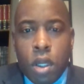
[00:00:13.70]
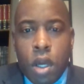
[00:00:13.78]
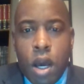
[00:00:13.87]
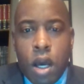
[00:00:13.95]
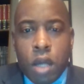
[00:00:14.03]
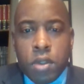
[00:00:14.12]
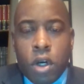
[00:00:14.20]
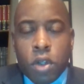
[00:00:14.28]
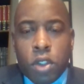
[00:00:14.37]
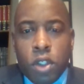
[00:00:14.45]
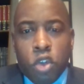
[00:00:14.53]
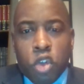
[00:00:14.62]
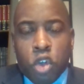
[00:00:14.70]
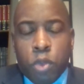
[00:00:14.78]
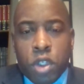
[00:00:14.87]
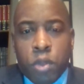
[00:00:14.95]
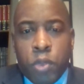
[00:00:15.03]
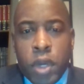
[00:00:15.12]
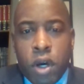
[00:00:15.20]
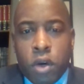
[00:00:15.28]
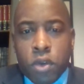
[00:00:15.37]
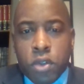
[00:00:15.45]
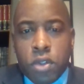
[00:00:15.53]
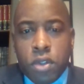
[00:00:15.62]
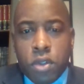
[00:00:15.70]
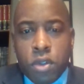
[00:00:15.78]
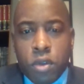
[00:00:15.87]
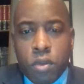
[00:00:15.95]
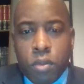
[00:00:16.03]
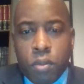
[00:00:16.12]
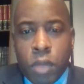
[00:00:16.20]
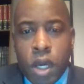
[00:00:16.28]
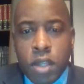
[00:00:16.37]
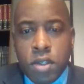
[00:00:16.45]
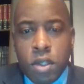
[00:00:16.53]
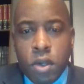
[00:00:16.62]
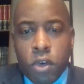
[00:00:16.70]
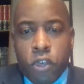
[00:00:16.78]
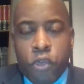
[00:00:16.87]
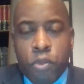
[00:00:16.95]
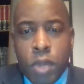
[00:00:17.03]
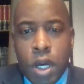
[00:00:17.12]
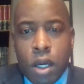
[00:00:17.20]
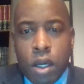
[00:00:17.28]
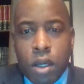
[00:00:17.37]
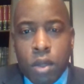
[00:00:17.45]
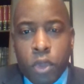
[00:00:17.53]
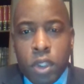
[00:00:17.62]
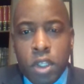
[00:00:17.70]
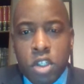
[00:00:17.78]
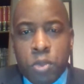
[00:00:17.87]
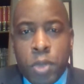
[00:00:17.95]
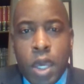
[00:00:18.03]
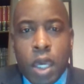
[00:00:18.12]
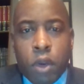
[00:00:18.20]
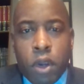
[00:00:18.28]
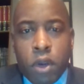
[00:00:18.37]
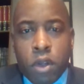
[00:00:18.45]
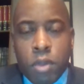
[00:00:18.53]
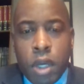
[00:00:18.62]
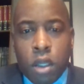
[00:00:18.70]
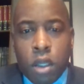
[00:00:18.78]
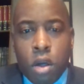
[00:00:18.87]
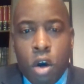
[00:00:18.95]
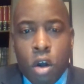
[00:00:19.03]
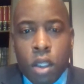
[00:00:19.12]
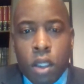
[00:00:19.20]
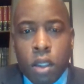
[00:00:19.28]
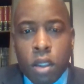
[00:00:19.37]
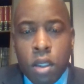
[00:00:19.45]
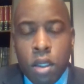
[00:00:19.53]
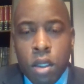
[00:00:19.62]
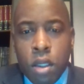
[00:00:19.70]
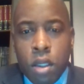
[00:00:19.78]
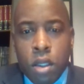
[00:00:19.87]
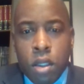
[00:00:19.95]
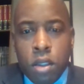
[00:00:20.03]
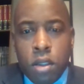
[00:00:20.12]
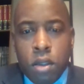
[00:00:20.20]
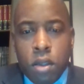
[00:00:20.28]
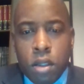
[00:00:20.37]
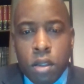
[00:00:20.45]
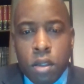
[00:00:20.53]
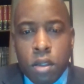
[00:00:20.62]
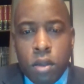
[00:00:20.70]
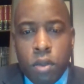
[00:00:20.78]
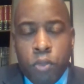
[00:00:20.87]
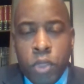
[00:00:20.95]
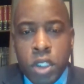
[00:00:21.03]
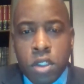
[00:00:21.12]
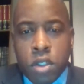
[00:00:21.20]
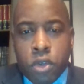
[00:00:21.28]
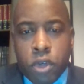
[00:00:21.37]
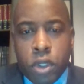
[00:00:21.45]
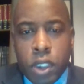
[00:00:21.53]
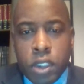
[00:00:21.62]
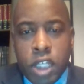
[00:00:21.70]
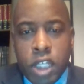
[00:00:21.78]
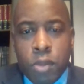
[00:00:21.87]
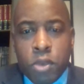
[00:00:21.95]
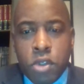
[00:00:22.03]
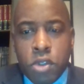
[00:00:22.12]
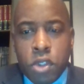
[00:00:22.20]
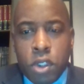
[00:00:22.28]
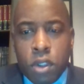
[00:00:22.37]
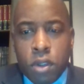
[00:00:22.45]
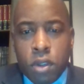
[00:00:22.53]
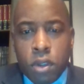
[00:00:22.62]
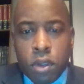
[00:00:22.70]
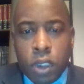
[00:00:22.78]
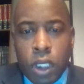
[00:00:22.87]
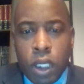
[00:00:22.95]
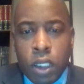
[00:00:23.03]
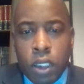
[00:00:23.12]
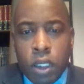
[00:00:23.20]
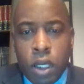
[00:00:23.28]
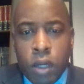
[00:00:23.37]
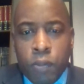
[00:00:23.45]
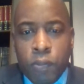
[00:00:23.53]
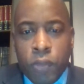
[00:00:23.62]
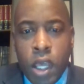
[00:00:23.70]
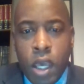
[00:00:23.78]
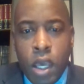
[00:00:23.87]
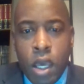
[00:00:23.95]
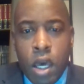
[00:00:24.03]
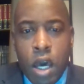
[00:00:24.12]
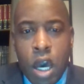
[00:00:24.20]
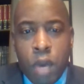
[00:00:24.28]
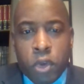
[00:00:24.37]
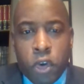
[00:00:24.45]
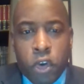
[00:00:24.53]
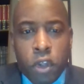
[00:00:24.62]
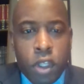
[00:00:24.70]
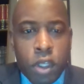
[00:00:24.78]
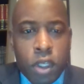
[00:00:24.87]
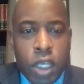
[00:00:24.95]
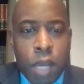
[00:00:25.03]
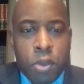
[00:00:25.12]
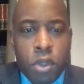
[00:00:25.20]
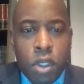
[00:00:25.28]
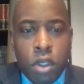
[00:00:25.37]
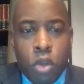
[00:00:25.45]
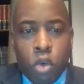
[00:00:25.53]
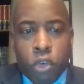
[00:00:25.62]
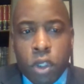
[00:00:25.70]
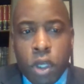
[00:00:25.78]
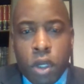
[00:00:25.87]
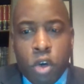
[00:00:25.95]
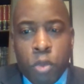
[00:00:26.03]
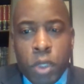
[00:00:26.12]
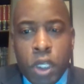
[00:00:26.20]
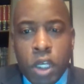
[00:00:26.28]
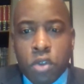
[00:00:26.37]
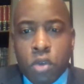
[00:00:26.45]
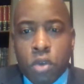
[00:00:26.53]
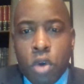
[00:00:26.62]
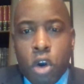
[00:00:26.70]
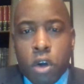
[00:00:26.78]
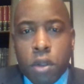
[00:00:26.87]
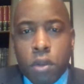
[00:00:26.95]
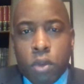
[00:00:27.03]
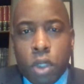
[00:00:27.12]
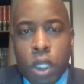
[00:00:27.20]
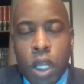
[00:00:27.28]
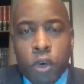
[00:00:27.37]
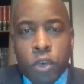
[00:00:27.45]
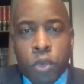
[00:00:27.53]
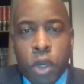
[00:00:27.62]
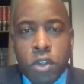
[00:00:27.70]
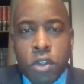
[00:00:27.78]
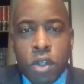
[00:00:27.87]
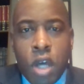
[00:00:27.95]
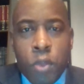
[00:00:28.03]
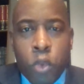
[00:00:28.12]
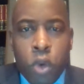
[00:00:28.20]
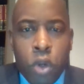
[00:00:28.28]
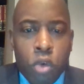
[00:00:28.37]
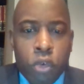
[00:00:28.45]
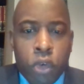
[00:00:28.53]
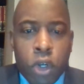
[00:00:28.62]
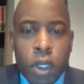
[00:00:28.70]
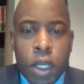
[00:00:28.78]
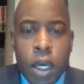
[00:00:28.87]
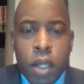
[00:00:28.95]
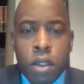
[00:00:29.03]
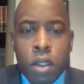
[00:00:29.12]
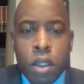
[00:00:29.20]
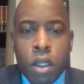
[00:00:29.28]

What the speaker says: talk to you a little bit about myself, my religious background, and my calling to the ministry and chaplaincy. And I'm currently a captain in the North Carolina Army National Guard, and I was raised in High Point, North Carolina.